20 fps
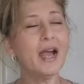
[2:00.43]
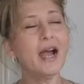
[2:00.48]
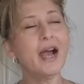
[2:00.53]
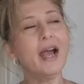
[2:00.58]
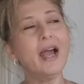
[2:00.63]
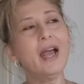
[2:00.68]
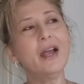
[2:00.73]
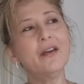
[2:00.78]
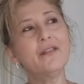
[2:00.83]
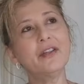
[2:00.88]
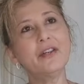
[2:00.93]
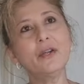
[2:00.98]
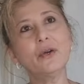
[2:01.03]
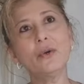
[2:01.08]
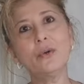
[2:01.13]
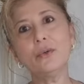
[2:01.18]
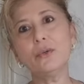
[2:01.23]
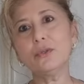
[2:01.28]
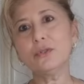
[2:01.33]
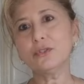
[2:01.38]
I have an
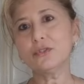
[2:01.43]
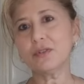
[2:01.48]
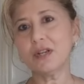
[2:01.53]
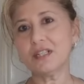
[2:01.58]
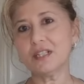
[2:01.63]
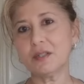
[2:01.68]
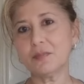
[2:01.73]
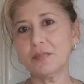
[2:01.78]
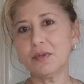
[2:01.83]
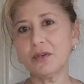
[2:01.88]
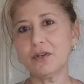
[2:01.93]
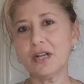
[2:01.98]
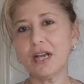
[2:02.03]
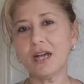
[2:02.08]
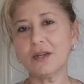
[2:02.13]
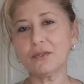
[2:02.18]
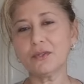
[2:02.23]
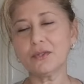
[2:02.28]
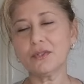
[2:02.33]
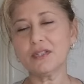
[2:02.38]
old recipe on
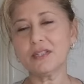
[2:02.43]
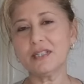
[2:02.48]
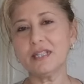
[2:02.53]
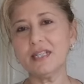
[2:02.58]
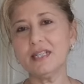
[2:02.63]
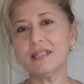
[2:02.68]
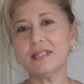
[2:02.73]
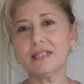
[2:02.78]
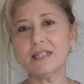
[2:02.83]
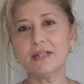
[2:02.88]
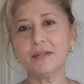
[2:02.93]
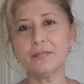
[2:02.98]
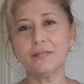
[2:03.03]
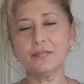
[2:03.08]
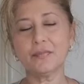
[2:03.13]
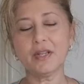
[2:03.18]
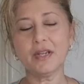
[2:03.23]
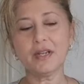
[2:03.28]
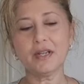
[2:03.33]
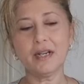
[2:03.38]
how to
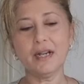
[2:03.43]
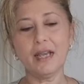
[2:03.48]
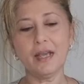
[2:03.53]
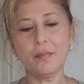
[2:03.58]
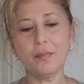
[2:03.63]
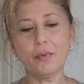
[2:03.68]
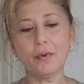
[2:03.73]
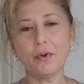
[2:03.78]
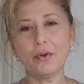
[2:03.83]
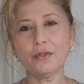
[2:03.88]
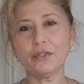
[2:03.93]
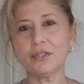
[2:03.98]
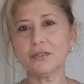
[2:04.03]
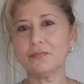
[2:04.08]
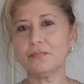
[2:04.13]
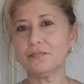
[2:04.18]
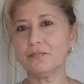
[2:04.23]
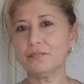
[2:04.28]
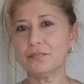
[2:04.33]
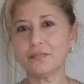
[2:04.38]
season a clay pot
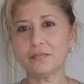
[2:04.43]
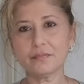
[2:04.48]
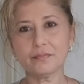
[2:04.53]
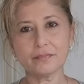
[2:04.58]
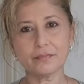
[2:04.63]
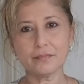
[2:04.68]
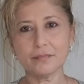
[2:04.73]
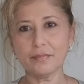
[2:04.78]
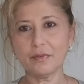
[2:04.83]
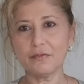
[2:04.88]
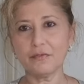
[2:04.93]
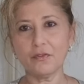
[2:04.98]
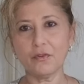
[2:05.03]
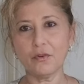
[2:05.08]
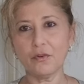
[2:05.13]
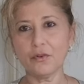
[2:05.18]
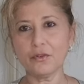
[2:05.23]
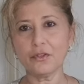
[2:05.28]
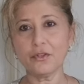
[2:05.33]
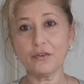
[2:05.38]

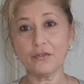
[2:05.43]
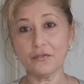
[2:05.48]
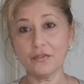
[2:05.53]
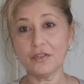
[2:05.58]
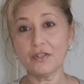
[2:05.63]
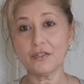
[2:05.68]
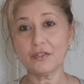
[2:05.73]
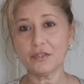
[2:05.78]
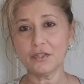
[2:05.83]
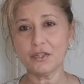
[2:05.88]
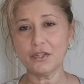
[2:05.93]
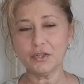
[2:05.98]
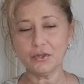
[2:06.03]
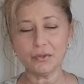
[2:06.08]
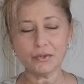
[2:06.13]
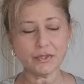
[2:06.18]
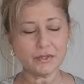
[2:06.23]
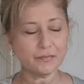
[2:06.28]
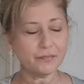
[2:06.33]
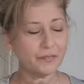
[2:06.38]
before your first
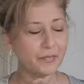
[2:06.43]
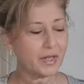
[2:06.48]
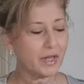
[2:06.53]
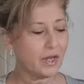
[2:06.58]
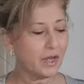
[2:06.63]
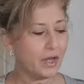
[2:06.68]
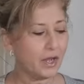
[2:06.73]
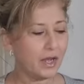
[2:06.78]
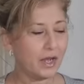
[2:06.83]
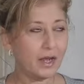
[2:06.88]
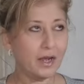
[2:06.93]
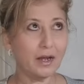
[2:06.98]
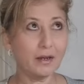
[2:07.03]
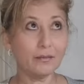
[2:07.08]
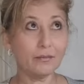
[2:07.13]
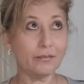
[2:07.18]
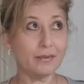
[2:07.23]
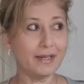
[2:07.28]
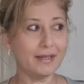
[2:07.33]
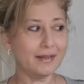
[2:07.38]
use
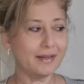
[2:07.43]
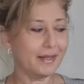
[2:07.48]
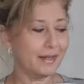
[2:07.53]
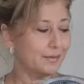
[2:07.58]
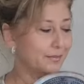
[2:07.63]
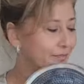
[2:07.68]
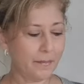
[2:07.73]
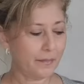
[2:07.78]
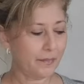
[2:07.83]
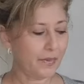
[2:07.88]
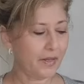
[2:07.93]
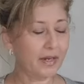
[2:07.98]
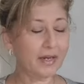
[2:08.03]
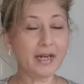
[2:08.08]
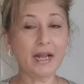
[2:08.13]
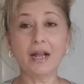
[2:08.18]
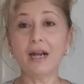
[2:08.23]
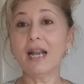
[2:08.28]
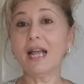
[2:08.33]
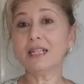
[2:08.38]
right there.
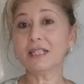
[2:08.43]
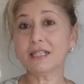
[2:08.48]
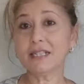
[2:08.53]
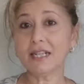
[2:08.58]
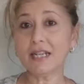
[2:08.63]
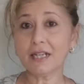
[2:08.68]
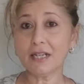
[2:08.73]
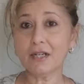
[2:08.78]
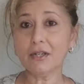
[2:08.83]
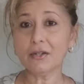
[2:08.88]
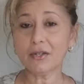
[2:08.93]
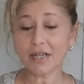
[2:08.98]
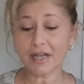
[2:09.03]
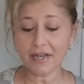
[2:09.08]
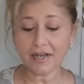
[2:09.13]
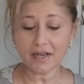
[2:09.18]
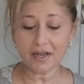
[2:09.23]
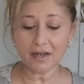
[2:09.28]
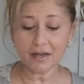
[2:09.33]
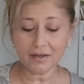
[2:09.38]
Now let's take a look
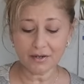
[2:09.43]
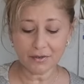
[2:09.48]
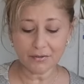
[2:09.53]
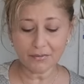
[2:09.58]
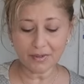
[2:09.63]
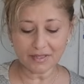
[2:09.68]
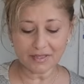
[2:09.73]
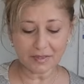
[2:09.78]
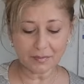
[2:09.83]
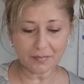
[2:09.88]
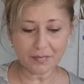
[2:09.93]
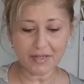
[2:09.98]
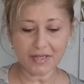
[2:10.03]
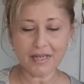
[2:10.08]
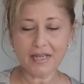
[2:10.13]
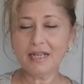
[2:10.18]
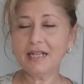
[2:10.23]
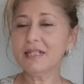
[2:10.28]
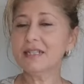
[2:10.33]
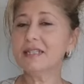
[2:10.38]
at our
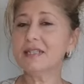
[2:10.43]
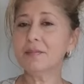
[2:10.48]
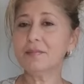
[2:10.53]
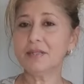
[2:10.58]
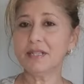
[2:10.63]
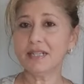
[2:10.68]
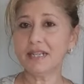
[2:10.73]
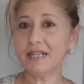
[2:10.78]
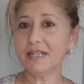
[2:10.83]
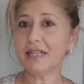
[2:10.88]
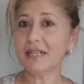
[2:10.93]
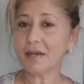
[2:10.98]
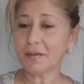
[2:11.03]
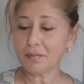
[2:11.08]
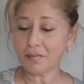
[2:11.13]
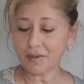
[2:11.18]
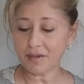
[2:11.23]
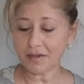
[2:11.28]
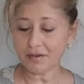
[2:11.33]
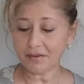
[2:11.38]
recipe, Zibdiyit
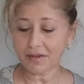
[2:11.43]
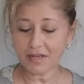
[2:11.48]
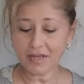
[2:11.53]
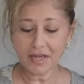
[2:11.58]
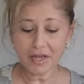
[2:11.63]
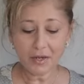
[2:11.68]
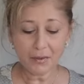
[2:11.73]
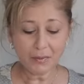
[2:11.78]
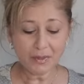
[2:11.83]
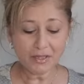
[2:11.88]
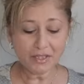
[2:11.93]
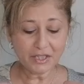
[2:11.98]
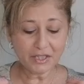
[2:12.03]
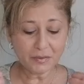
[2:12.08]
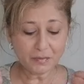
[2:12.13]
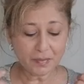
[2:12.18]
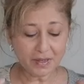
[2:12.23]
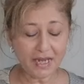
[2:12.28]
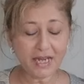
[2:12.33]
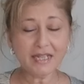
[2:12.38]
Gambari, which is
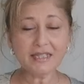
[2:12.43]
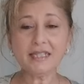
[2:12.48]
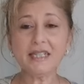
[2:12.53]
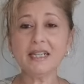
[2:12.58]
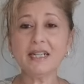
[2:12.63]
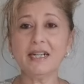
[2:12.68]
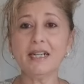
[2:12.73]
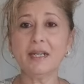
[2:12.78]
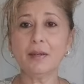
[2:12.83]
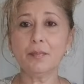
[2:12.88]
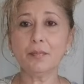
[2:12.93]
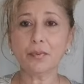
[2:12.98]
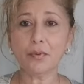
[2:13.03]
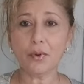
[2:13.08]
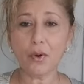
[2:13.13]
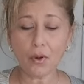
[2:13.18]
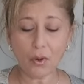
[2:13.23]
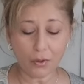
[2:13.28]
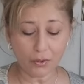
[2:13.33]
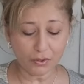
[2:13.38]
basically
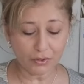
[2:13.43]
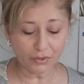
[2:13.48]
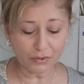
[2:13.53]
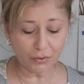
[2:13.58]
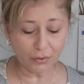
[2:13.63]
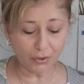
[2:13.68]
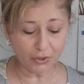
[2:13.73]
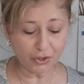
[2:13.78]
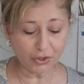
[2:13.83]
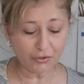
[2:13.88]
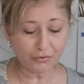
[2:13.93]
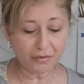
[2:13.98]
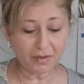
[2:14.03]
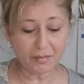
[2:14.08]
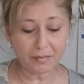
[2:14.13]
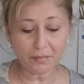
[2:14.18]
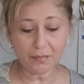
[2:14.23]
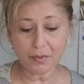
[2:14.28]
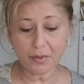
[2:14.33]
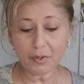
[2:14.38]
prawns or
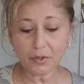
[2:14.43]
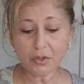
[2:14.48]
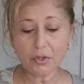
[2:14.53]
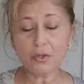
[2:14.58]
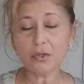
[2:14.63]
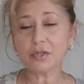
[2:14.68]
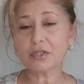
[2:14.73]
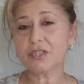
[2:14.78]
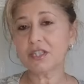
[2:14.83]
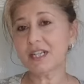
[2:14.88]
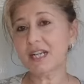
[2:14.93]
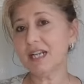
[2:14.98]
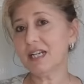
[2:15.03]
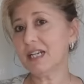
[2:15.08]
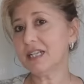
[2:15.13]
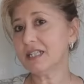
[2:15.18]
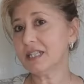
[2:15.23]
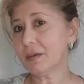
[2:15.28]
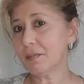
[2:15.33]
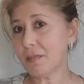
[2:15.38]
shrimp cooked in
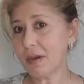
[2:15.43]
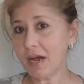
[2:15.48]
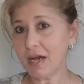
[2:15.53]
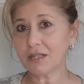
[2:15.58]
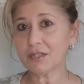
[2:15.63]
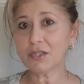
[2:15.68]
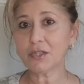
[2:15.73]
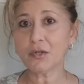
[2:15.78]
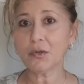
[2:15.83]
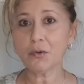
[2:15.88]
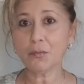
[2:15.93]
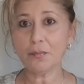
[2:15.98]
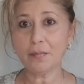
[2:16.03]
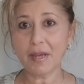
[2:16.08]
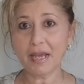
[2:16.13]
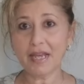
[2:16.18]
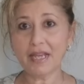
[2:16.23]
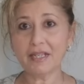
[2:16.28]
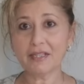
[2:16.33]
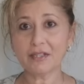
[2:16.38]
a
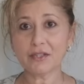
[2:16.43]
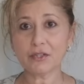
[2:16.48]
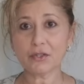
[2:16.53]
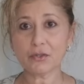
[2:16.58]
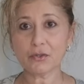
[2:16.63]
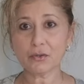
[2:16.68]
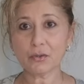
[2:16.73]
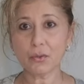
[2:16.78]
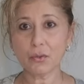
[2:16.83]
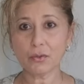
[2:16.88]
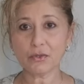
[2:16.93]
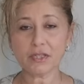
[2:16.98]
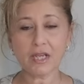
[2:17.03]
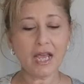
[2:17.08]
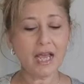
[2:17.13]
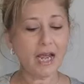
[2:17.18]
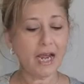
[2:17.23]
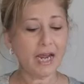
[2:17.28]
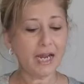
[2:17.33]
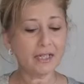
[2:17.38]
tomato-based sauce.
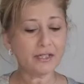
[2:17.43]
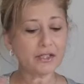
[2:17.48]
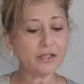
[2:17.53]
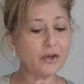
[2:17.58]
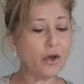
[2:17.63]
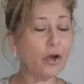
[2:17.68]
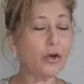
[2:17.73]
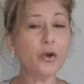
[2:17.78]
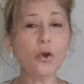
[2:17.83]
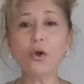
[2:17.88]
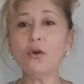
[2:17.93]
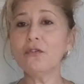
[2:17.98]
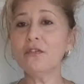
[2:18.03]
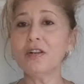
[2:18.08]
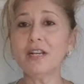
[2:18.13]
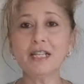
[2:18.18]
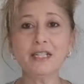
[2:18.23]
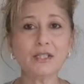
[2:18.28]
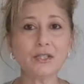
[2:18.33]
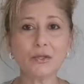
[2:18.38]
It's not
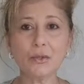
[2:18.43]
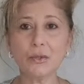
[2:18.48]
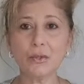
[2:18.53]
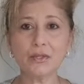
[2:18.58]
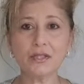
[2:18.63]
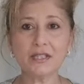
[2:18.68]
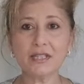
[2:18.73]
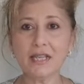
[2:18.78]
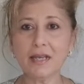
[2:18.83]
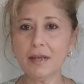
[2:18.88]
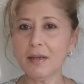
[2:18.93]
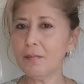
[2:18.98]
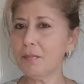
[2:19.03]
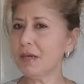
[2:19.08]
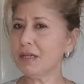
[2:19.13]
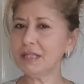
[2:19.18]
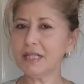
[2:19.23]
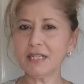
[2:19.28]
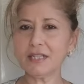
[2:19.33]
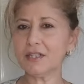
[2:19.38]
overly saucy,
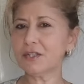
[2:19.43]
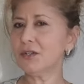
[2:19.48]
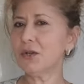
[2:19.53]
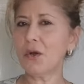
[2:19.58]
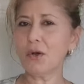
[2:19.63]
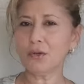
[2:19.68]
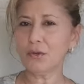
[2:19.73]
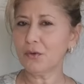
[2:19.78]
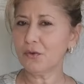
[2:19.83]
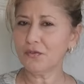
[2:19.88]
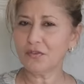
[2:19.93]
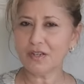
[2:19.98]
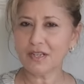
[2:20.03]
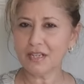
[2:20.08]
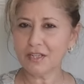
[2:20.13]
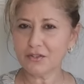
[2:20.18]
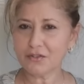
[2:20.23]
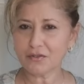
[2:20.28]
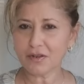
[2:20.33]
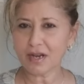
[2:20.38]
but it's not
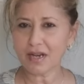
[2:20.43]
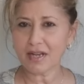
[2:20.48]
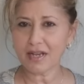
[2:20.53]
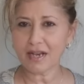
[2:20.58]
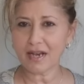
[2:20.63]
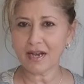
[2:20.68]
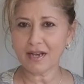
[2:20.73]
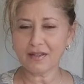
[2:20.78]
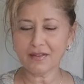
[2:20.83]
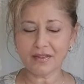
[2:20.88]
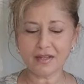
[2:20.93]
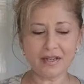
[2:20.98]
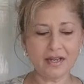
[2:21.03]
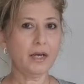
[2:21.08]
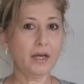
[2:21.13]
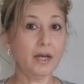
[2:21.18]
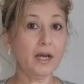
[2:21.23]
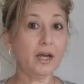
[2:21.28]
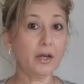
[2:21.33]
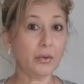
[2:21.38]
overly dry either.
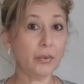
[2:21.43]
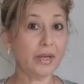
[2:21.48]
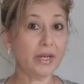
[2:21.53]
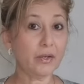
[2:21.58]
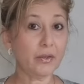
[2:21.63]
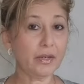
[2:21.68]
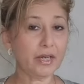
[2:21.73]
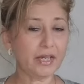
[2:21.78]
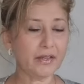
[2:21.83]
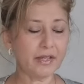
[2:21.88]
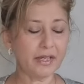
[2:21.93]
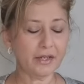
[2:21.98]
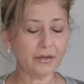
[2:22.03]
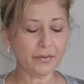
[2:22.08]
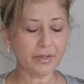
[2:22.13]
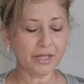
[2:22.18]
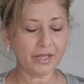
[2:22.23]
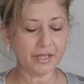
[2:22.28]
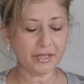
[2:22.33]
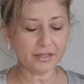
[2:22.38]
A quick look at the
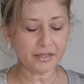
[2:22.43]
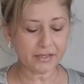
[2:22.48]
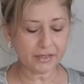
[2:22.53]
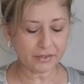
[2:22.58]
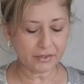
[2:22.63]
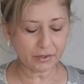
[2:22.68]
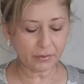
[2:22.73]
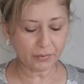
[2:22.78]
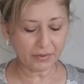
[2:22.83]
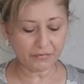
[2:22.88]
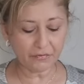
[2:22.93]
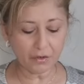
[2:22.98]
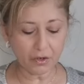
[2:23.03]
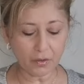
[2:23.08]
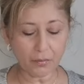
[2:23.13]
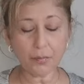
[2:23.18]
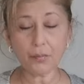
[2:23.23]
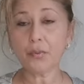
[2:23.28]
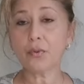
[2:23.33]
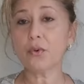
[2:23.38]
ingredients. So we've
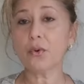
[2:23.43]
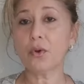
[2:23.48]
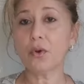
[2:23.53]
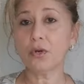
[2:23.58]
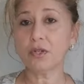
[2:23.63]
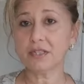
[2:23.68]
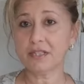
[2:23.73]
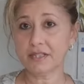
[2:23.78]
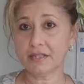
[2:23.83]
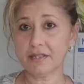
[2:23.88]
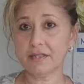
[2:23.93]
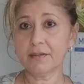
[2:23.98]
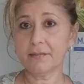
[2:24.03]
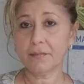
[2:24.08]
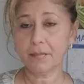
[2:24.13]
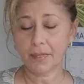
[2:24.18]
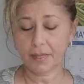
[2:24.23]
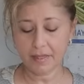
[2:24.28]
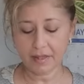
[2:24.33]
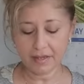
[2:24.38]
got prawns,
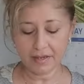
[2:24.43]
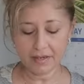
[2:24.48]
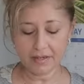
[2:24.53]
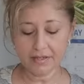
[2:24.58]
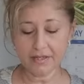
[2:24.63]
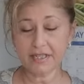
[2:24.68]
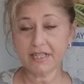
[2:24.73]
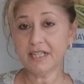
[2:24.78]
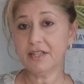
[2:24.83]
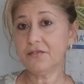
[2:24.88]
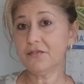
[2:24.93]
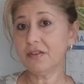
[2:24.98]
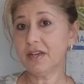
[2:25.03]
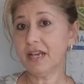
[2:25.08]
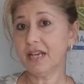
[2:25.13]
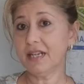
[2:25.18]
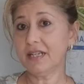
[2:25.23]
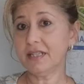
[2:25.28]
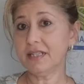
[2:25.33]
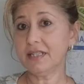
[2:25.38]

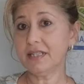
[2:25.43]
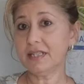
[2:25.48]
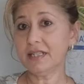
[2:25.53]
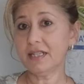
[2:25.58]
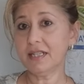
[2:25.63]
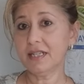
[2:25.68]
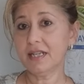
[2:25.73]
deveined